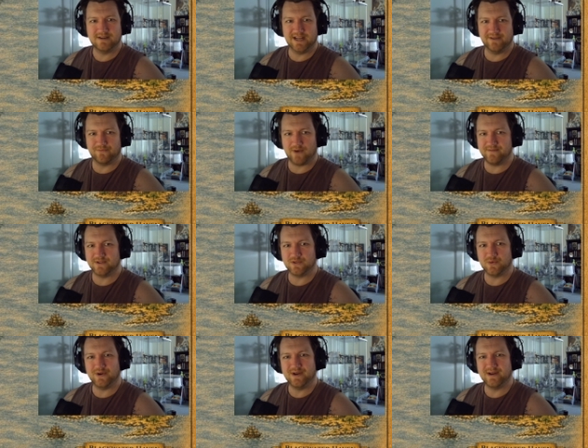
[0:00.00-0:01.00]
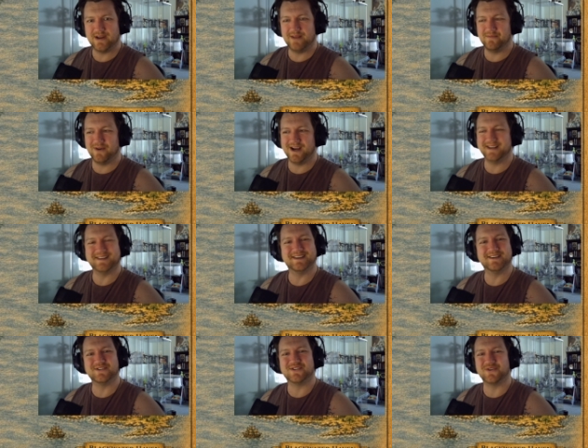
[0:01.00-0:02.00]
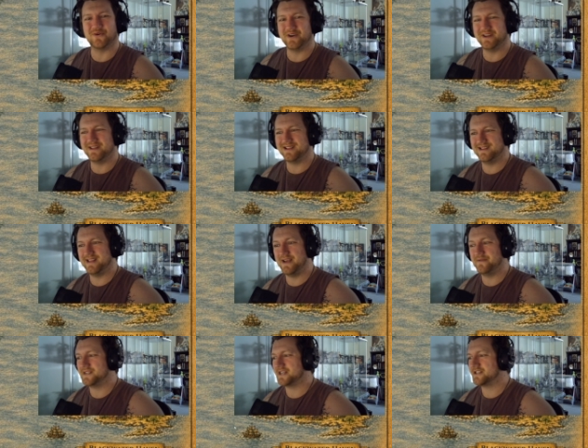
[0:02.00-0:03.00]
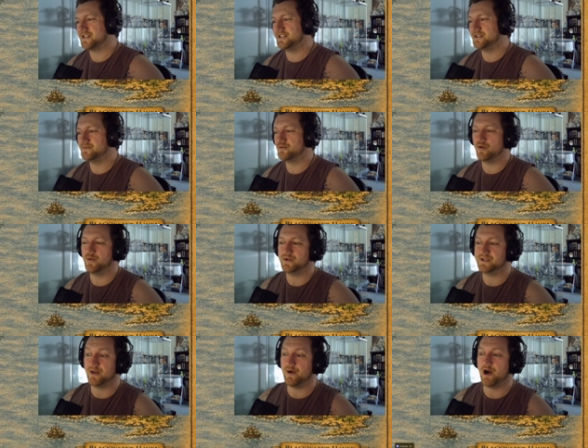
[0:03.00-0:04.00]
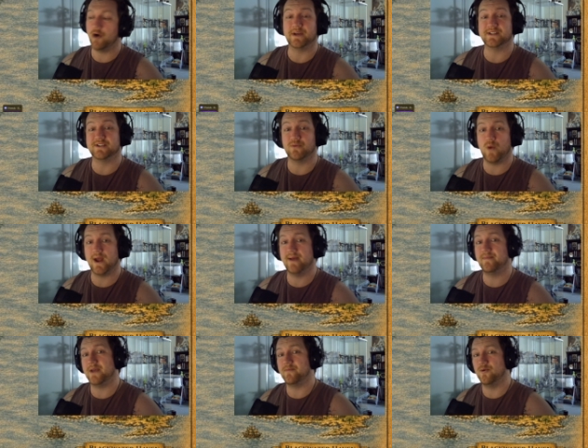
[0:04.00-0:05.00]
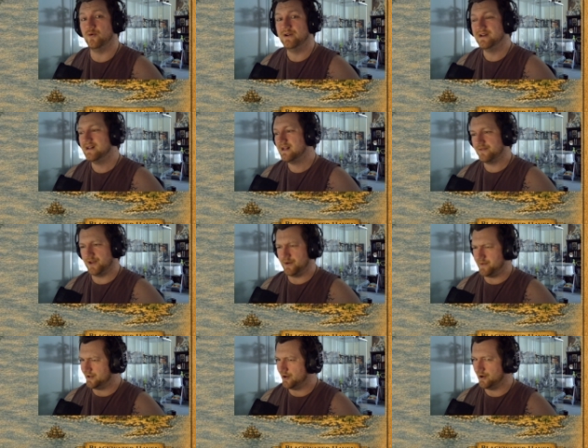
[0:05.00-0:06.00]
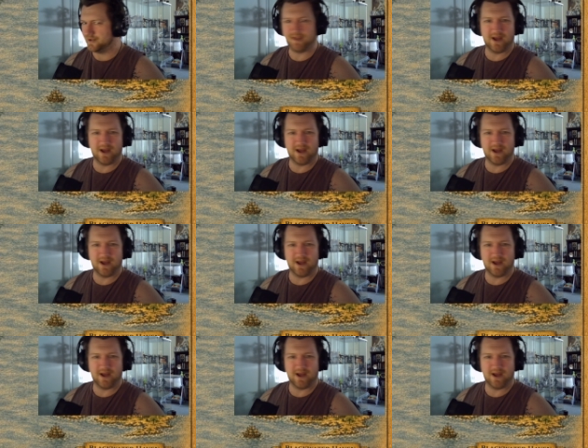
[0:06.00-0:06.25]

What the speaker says: In Ravenswood, in my story, there was actually some druids that were helping some were people that had been cursed.